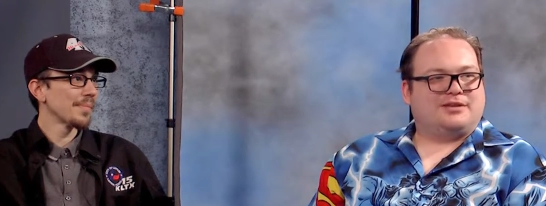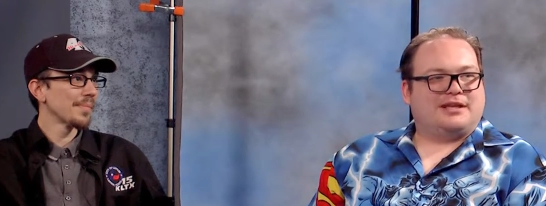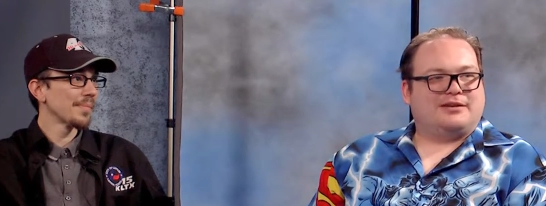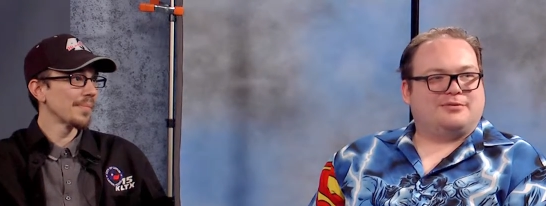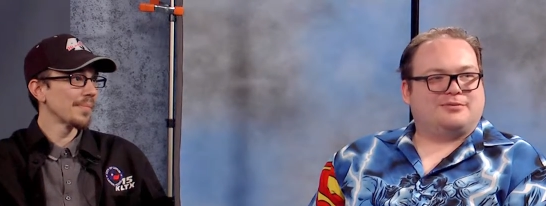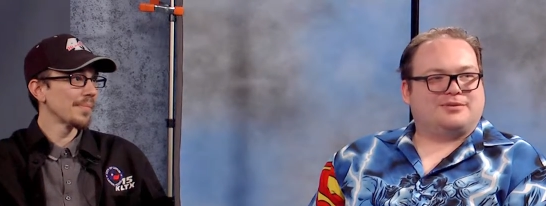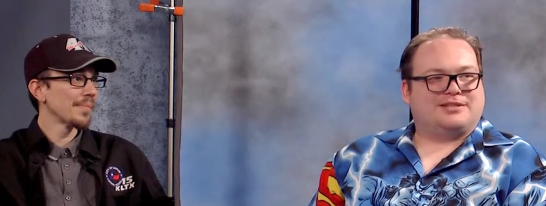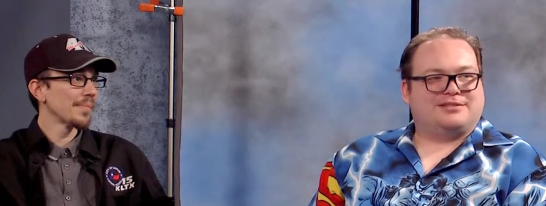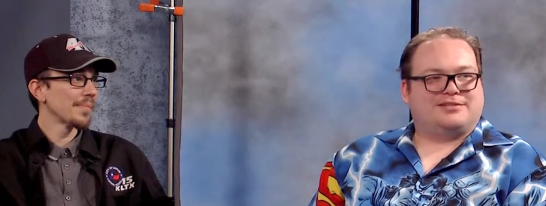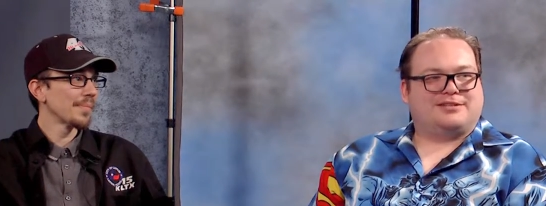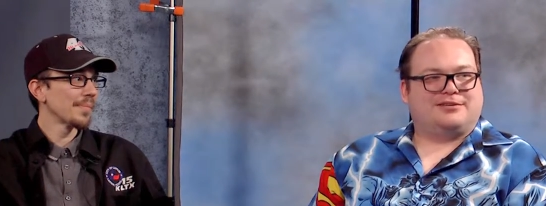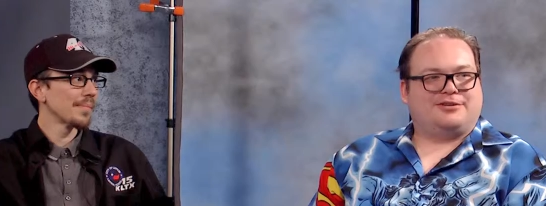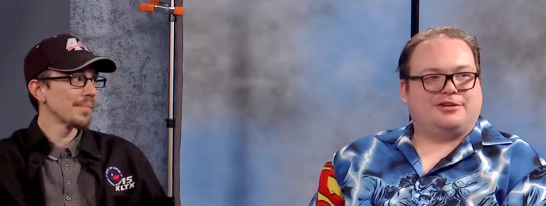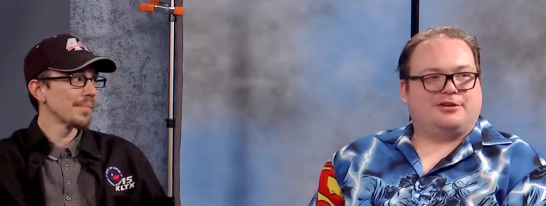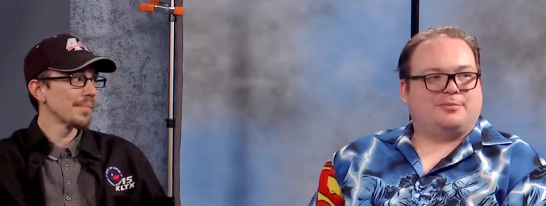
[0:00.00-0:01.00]
Speaker 1: They don't
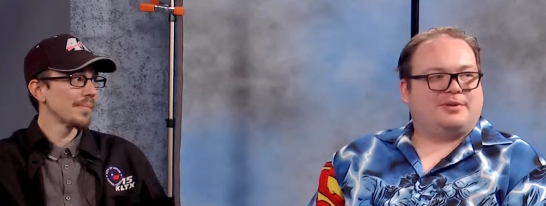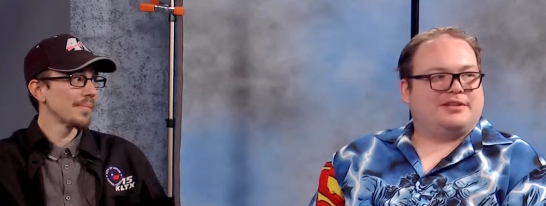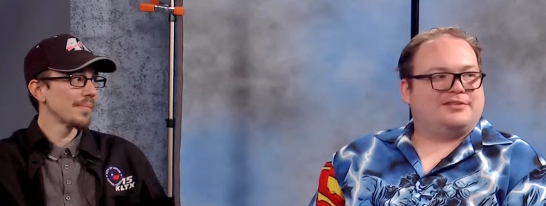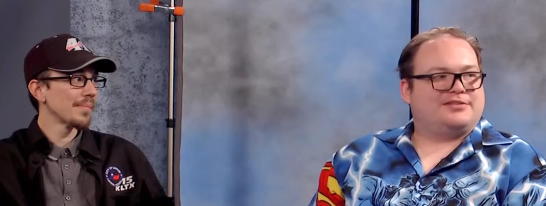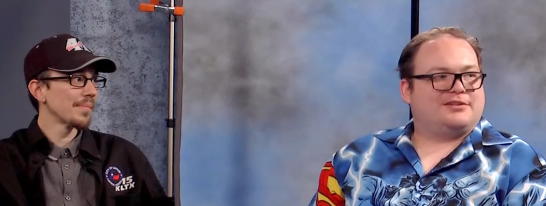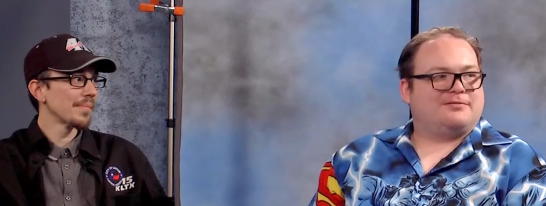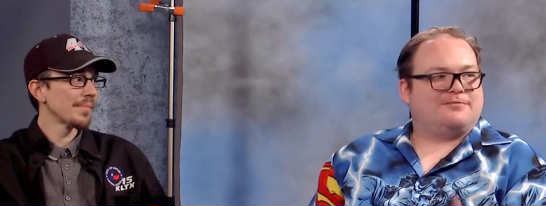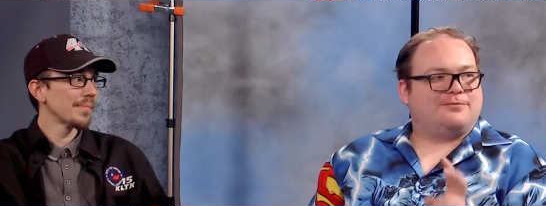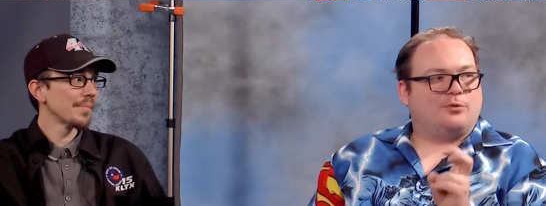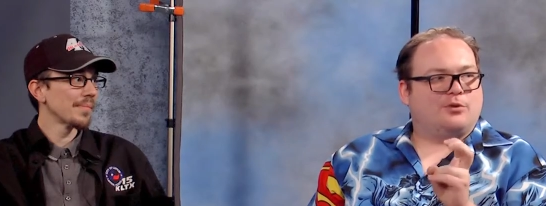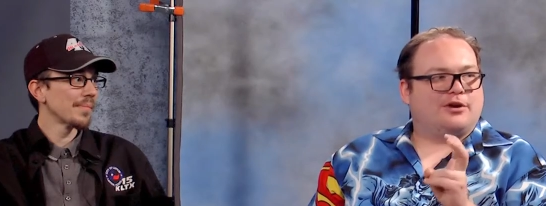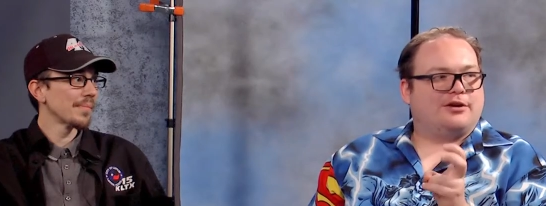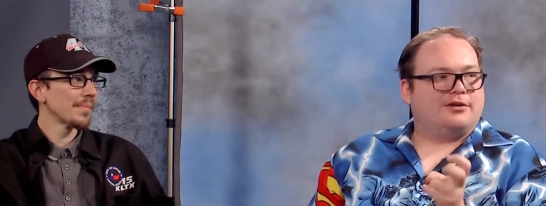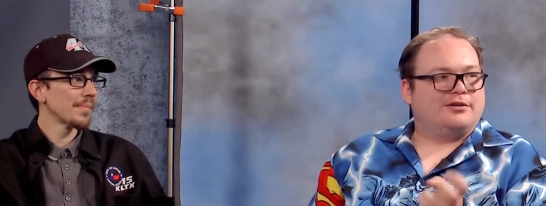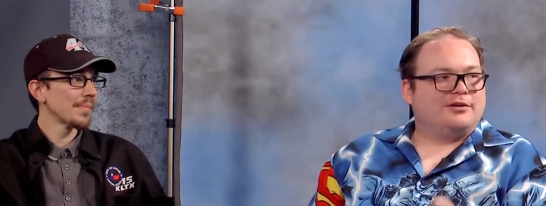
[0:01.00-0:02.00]
consider European stuff
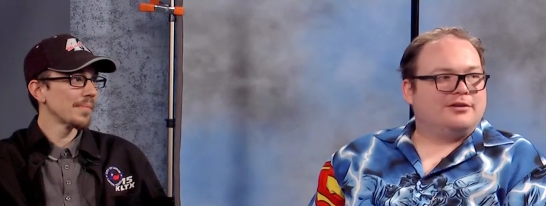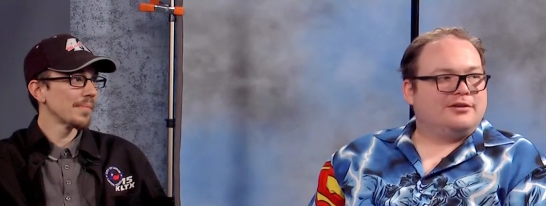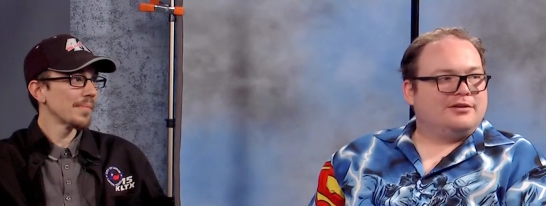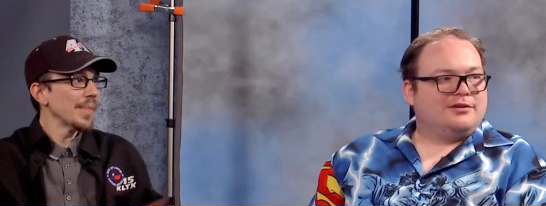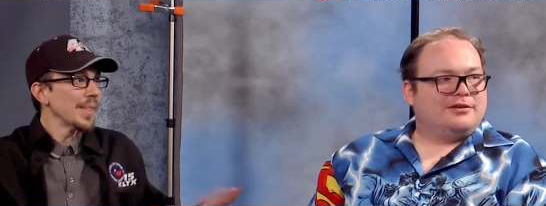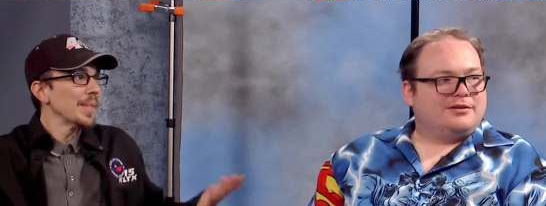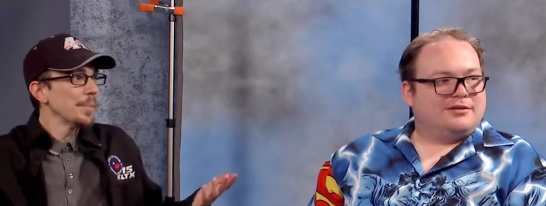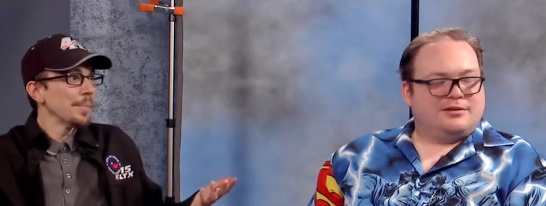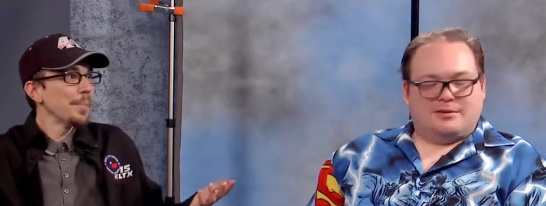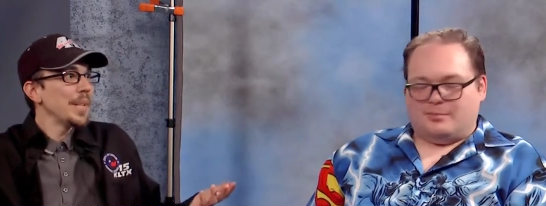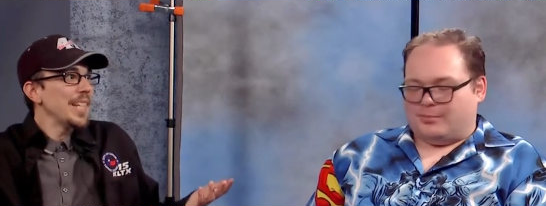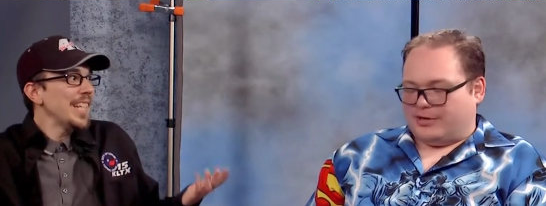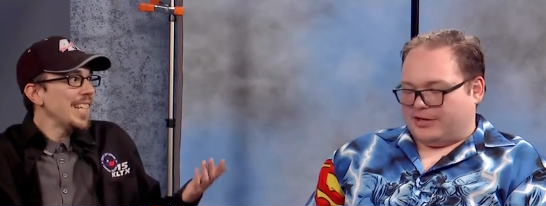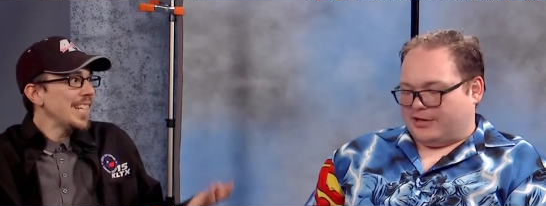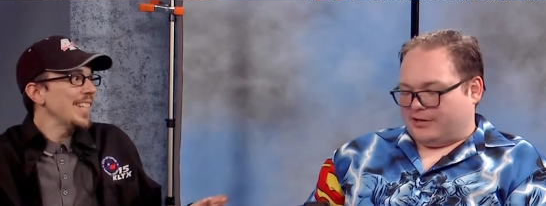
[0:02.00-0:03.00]
foreign.
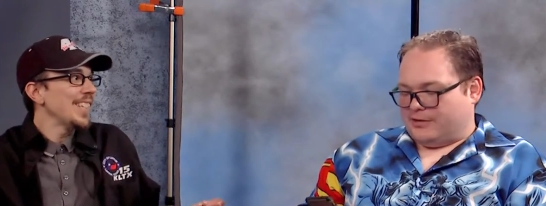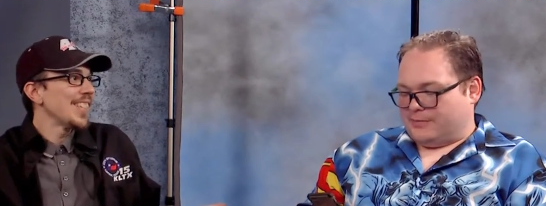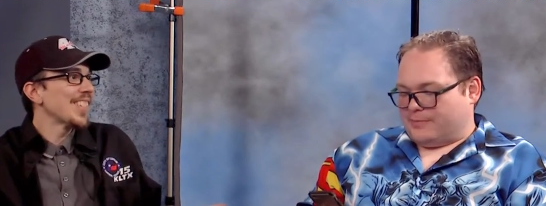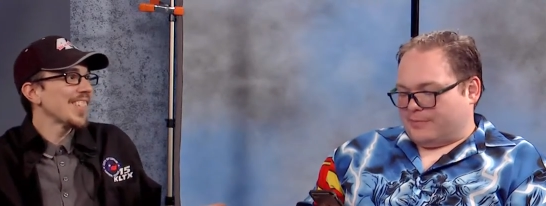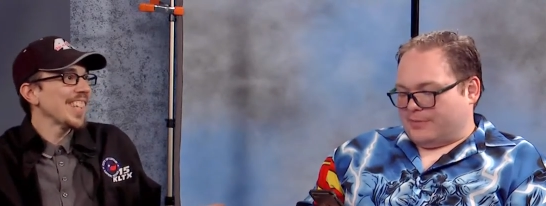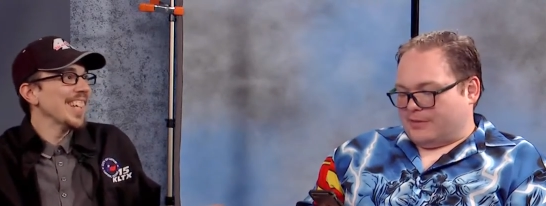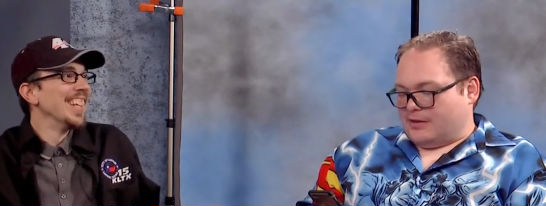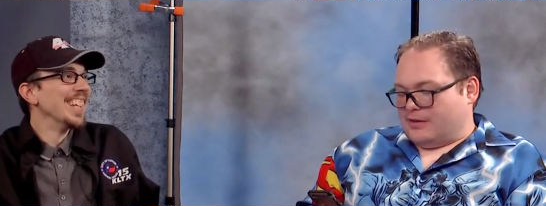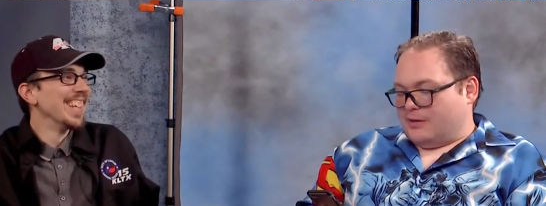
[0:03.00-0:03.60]
But it is.